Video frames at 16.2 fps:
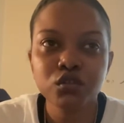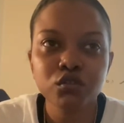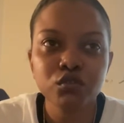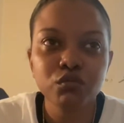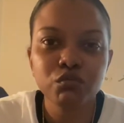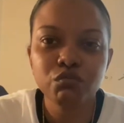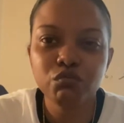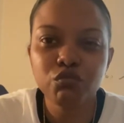
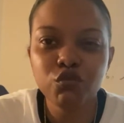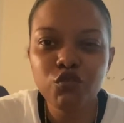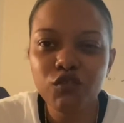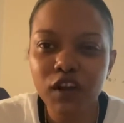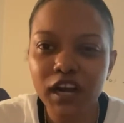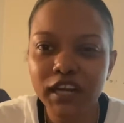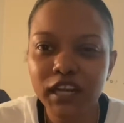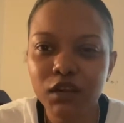move
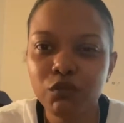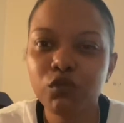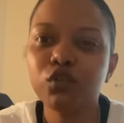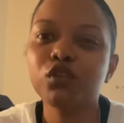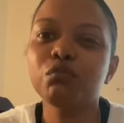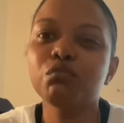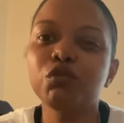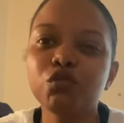how they want
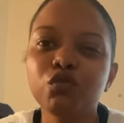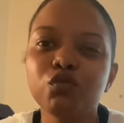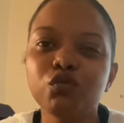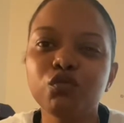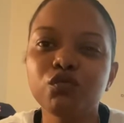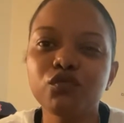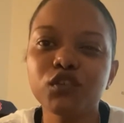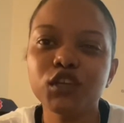to
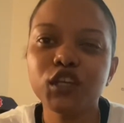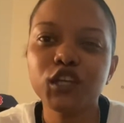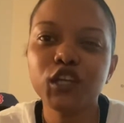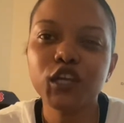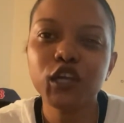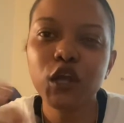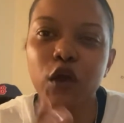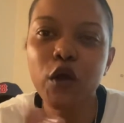move.
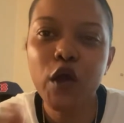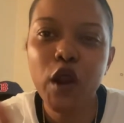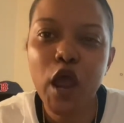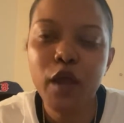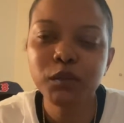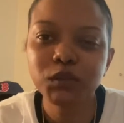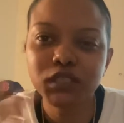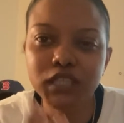You know what
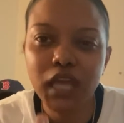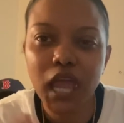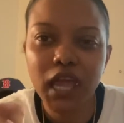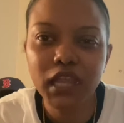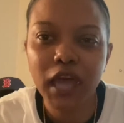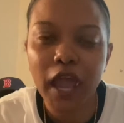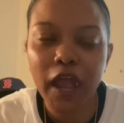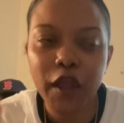I'm
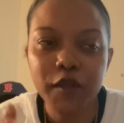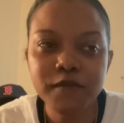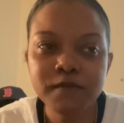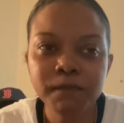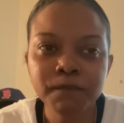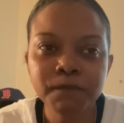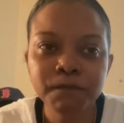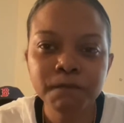saying? Like,
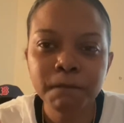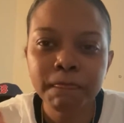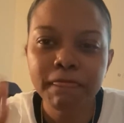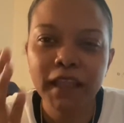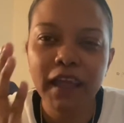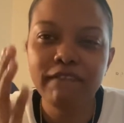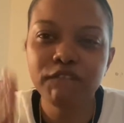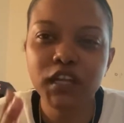
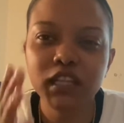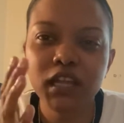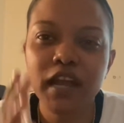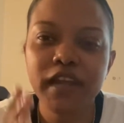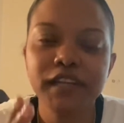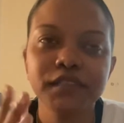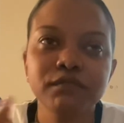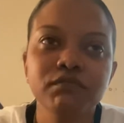I feel
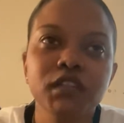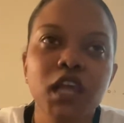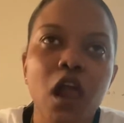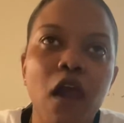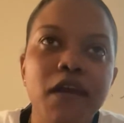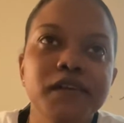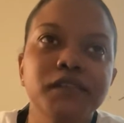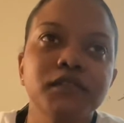like
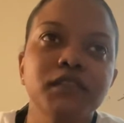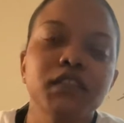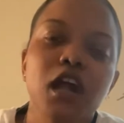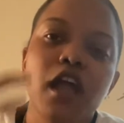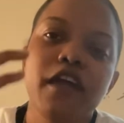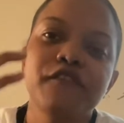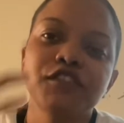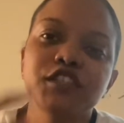
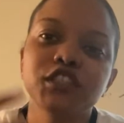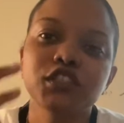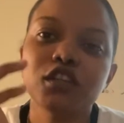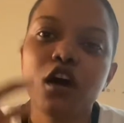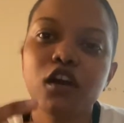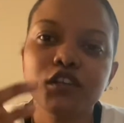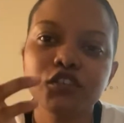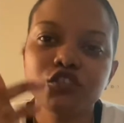if you're
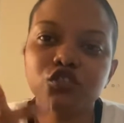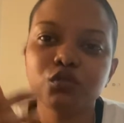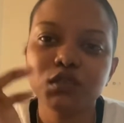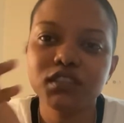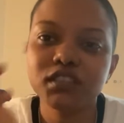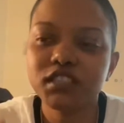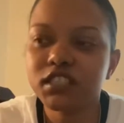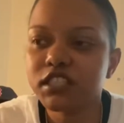talking to a
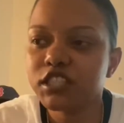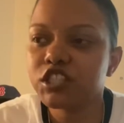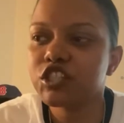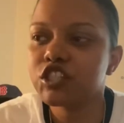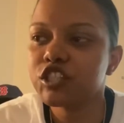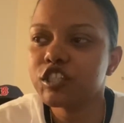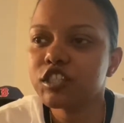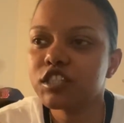stud and
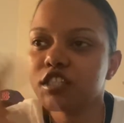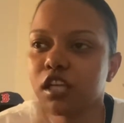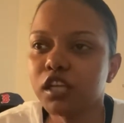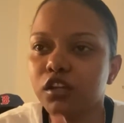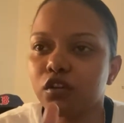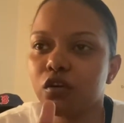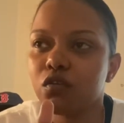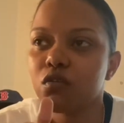she's
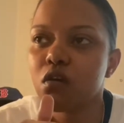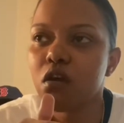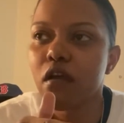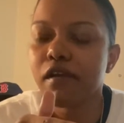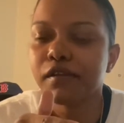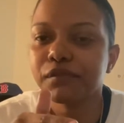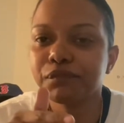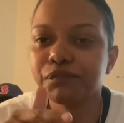single,
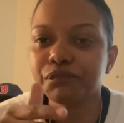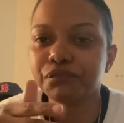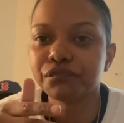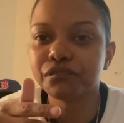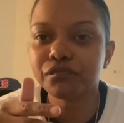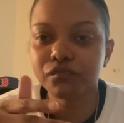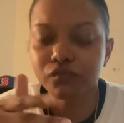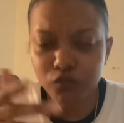
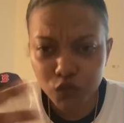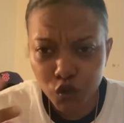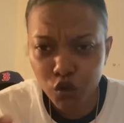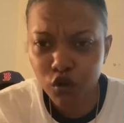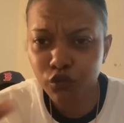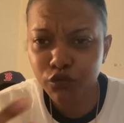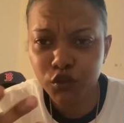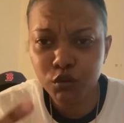
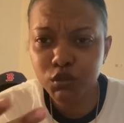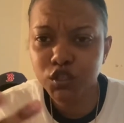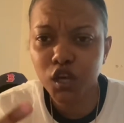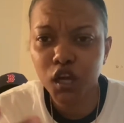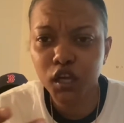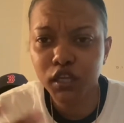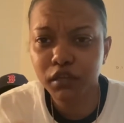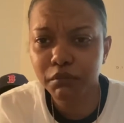or if you were
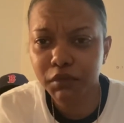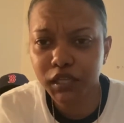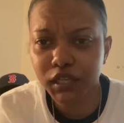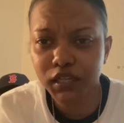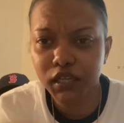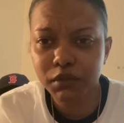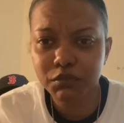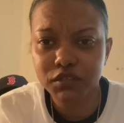talking to me
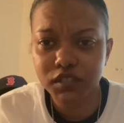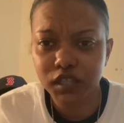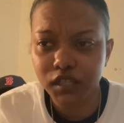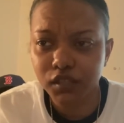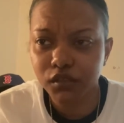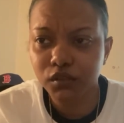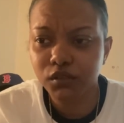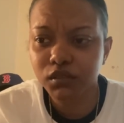and I'm
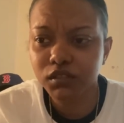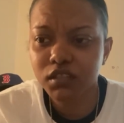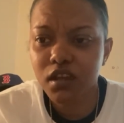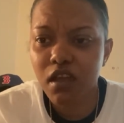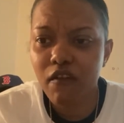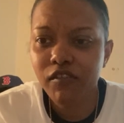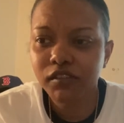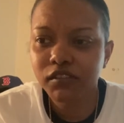single,
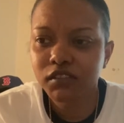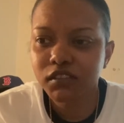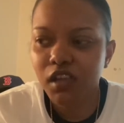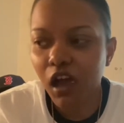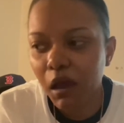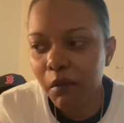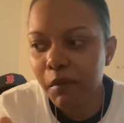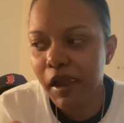
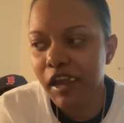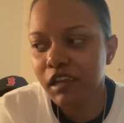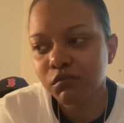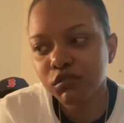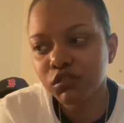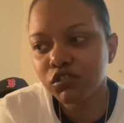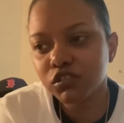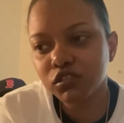I'm
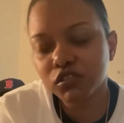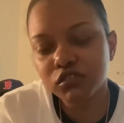able to